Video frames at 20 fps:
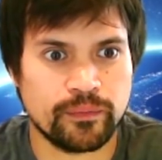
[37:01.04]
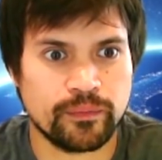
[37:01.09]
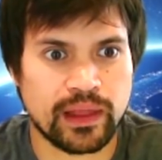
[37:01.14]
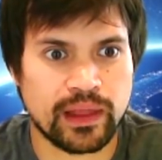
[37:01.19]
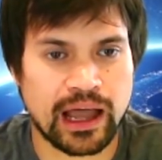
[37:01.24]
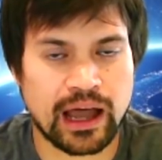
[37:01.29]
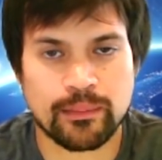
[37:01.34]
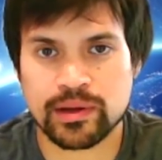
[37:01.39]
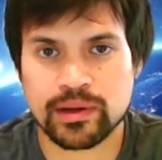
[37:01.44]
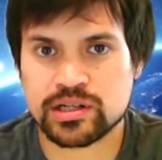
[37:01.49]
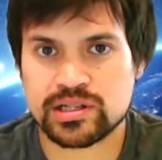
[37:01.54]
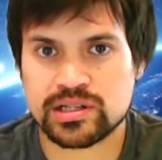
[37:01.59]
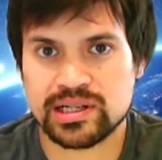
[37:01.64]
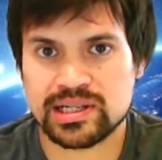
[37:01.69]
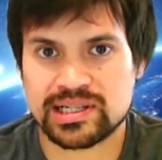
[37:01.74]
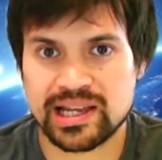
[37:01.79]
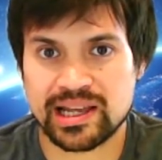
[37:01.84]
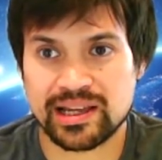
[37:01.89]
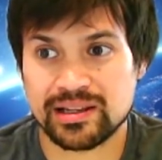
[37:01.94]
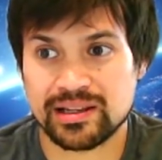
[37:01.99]
how much did
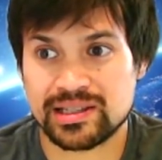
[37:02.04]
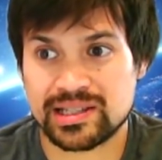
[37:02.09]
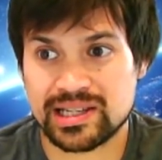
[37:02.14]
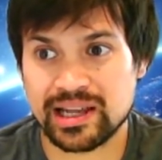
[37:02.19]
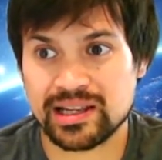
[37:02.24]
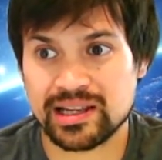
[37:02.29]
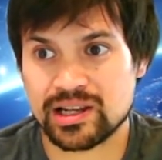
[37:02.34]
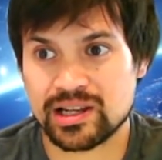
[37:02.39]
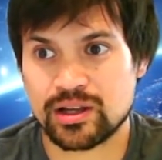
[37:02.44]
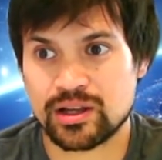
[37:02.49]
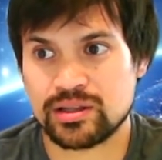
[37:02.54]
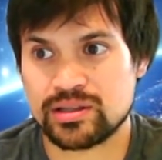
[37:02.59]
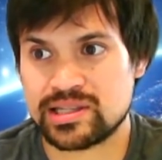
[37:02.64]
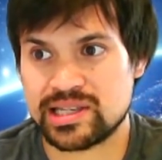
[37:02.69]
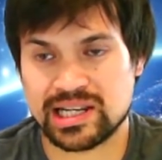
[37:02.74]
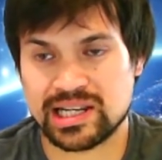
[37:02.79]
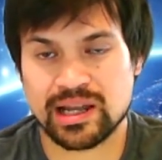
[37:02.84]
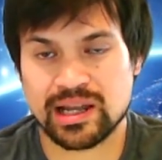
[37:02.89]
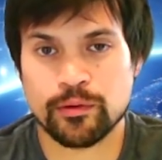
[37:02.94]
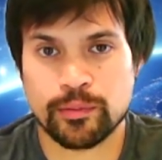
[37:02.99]
it take to
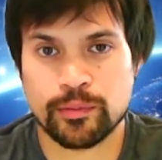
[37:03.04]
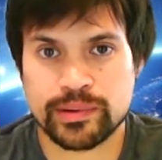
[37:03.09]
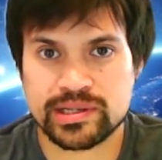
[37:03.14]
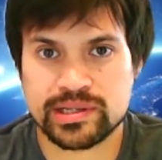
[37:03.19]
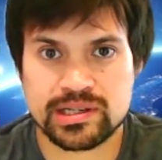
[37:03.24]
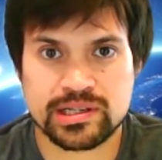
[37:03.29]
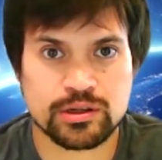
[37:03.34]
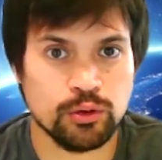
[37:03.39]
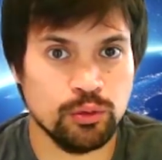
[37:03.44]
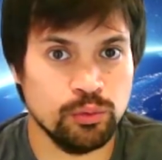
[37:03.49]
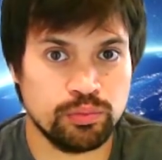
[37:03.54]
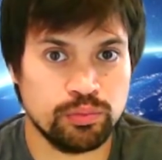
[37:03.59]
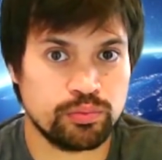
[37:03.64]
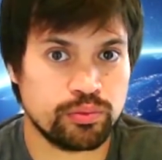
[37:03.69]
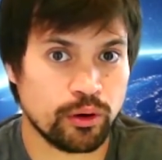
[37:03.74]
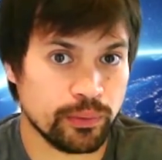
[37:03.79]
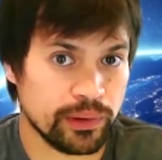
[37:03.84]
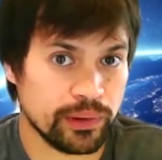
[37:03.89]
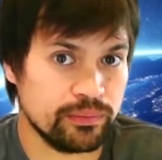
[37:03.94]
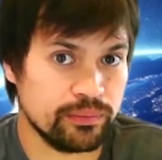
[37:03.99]
set up the business it will
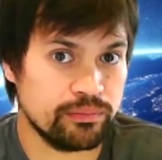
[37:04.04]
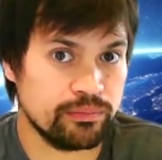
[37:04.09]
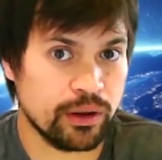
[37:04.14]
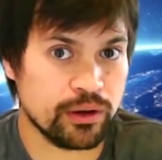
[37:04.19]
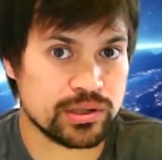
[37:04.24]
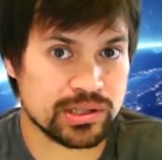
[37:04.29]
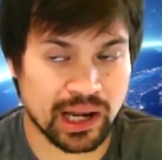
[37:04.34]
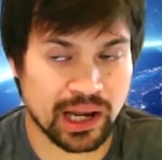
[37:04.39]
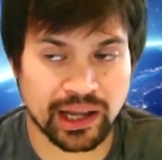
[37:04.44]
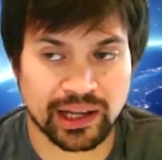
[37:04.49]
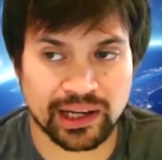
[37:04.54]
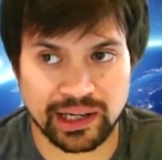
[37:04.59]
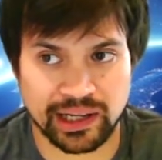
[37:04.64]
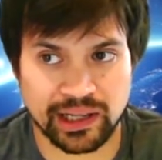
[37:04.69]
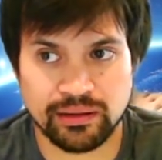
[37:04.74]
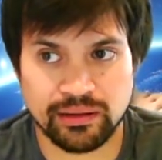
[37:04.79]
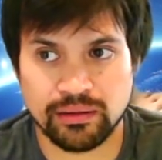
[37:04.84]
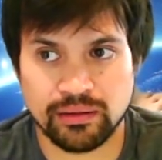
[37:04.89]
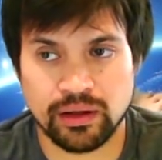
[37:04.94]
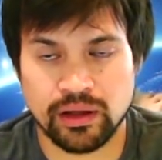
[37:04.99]
probably most
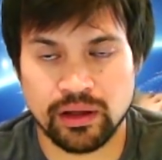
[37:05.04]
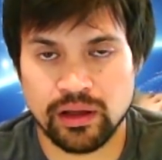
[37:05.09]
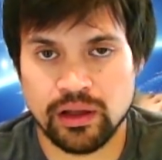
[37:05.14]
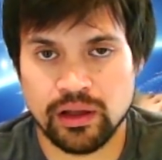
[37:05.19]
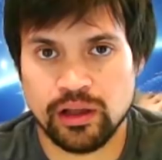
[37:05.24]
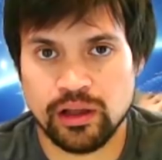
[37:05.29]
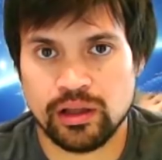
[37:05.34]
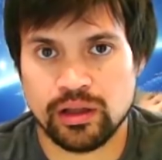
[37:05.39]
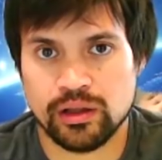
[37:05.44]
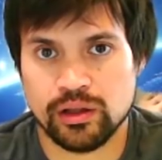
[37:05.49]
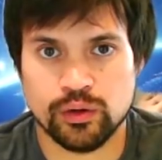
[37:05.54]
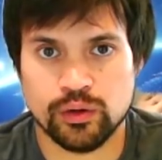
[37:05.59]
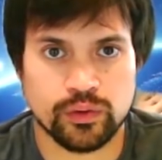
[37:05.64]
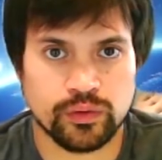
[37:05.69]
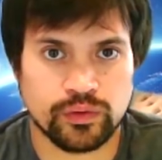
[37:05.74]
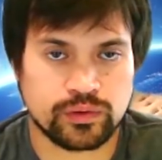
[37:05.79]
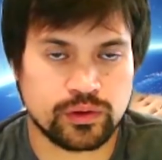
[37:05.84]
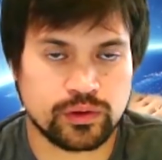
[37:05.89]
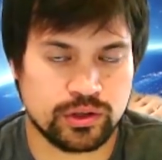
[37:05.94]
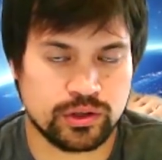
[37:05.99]
likely it
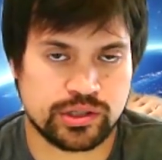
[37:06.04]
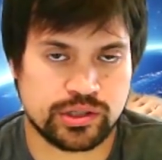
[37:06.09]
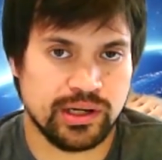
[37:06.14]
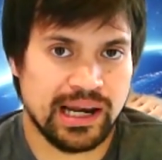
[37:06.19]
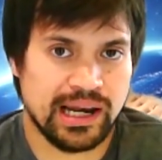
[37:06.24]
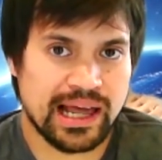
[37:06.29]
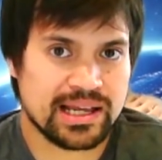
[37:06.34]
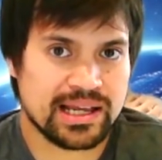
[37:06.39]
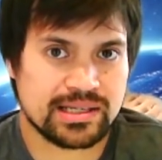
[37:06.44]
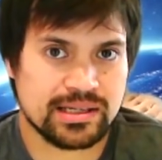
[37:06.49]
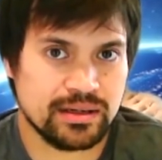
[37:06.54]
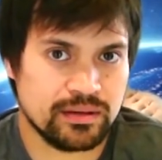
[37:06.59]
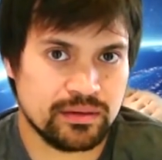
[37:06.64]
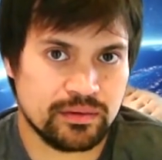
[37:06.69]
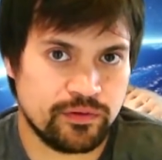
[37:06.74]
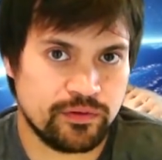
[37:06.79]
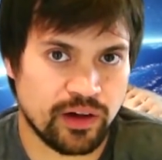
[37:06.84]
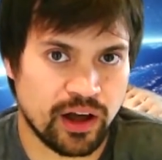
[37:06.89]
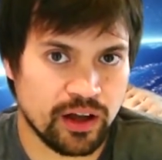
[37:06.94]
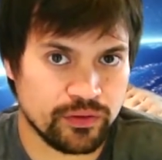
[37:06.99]
would cost you less
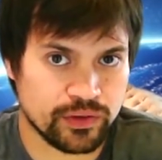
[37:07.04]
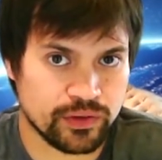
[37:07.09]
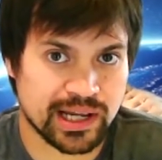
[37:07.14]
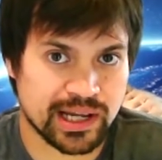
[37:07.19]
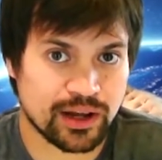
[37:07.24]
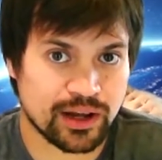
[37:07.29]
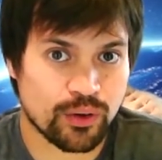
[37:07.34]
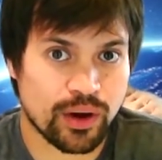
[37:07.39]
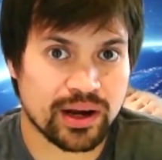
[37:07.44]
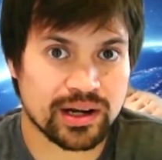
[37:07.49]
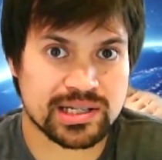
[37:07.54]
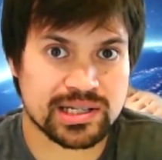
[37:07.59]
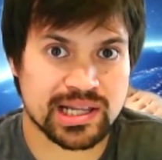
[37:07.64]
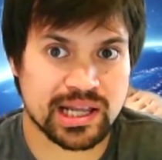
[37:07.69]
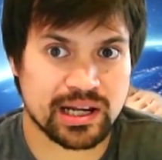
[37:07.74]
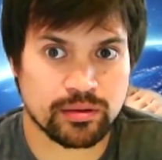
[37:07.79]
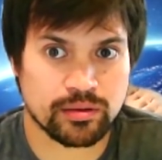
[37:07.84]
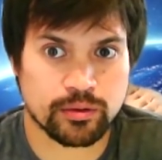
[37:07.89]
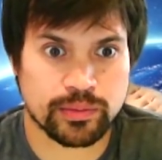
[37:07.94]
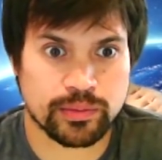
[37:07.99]
than five or ten grand to
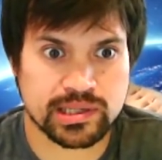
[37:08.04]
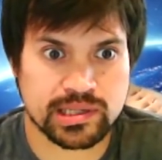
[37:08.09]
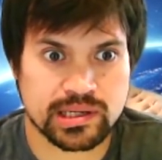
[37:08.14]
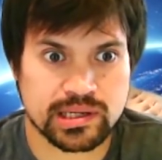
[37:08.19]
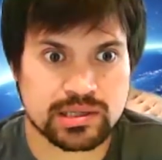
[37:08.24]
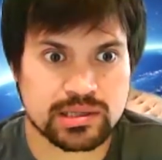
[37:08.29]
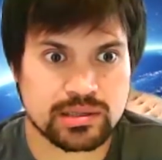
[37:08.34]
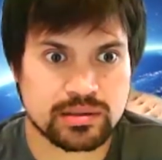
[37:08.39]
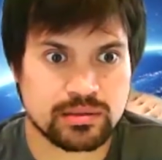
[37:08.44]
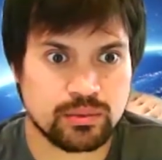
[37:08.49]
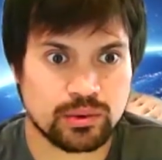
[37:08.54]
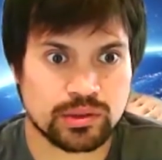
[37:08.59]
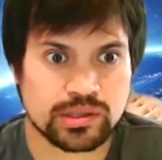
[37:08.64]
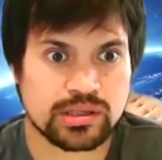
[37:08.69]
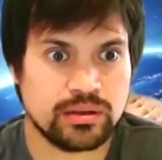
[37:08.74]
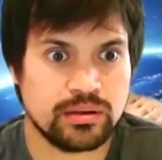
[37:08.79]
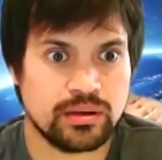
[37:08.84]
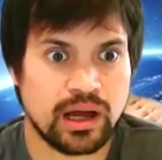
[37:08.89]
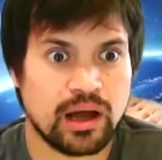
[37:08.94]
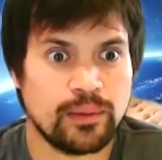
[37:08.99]
set up the business what's
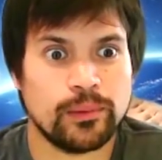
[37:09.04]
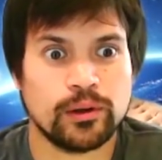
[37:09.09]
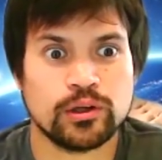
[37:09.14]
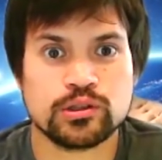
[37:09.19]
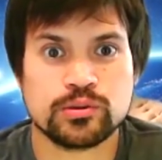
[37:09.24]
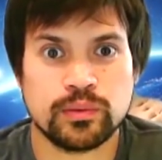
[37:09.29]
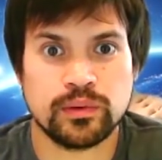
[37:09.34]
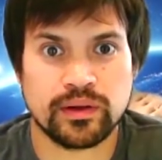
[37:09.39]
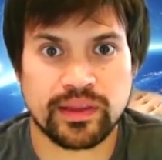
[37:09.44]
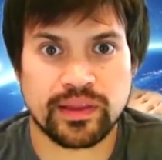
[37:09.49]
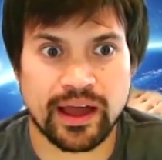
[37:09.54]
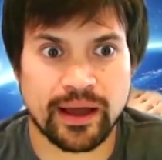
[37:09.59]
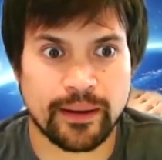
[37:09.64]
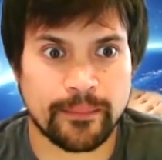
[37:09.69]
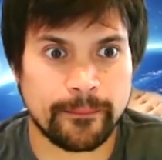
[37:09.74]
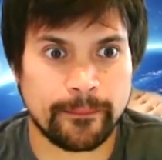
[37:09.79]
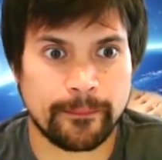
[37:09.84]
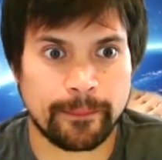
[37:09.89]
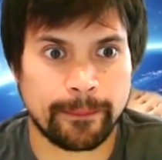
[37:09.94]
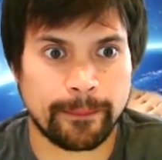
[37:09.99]
the r multiple of that
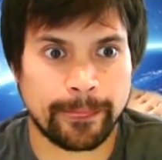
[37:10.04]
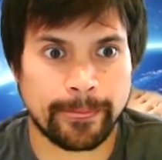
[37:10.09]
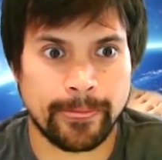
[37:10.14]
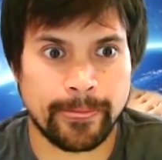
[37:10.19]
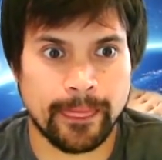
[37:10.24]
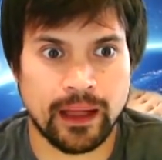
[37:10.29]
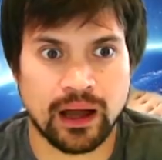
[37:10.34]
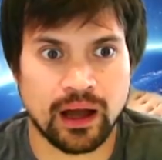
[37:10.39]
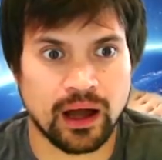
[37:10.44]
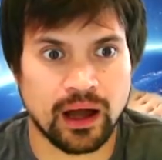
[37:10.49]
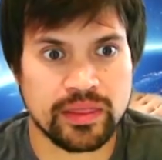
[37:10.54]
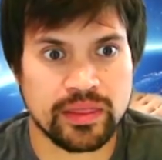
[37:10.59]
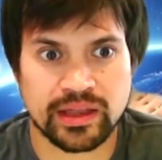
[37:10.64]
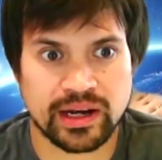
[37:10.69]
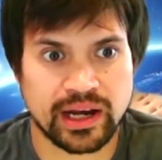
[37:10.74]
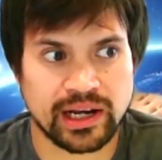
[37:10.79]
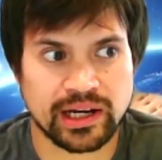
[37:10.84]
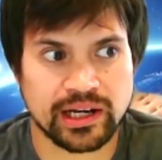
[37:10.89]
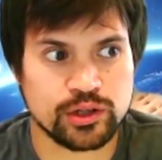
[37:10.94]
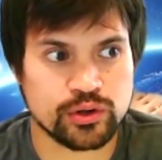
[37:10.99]
higher than
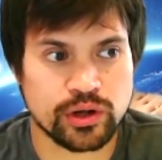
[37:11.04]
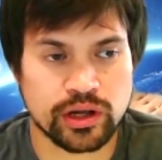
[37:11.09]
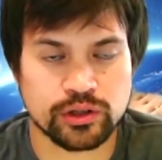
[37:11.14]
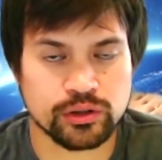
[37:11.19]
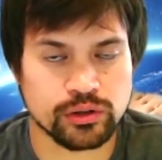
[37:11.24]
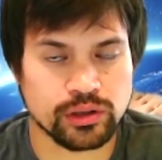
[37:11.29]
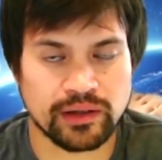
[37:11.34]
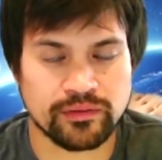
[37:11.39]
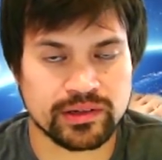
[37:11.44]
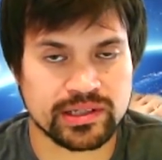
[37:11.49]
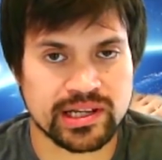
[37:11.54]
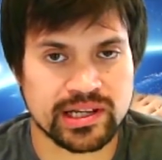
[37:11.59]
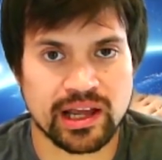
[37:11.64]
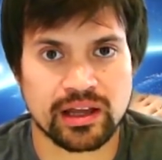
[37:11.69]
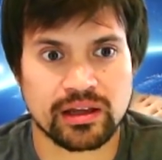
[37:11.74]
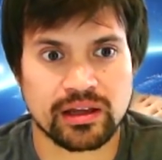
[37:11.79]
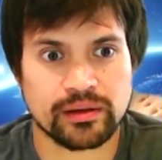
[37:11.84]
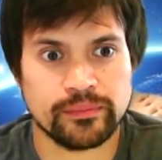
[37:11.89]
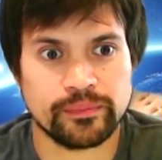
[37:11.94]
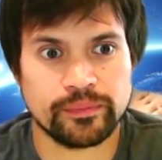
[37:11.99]
any trade you'll ever
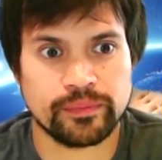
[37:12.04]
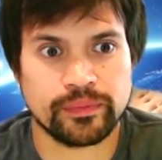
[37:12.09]
take